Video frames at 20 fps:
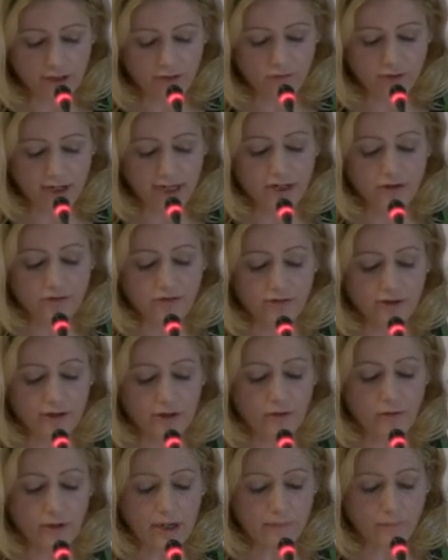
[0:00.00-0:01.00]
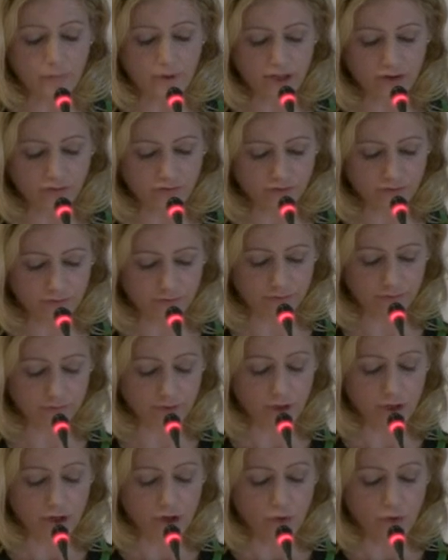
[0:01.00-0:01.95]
arranged in collaboration